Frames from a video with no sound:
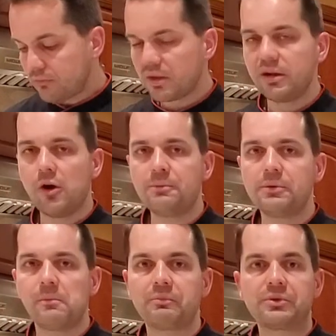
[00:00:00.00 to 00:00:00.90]
And I hope
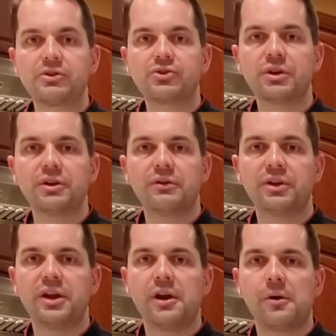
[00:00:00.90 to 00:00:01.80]
you enjoyed our
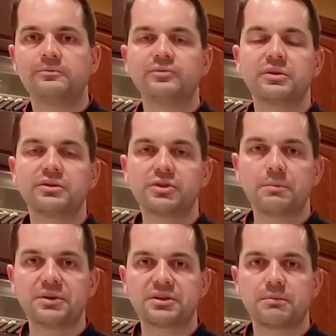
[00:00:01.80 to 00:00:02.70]
video.
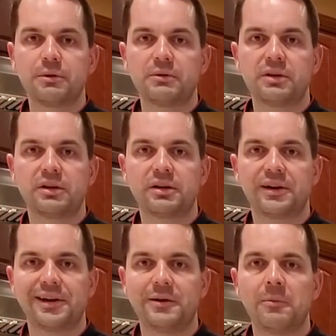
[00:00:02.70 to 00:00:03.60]
Super simple dinner
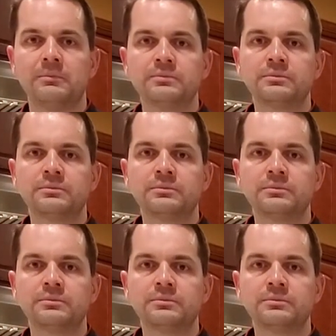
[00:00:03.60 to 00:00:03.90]
tonight.